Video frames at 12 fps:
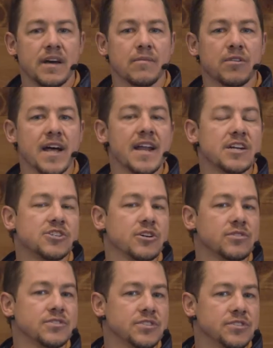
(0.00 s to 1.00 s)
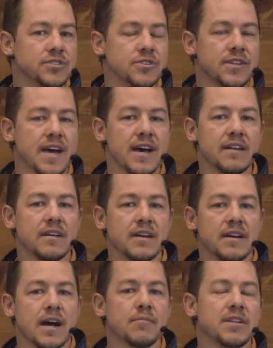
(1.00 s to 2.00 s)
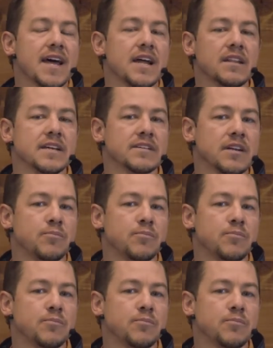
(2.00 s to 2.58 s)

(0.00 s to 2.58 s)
I'm glad I chose to do that. I'm glad I linked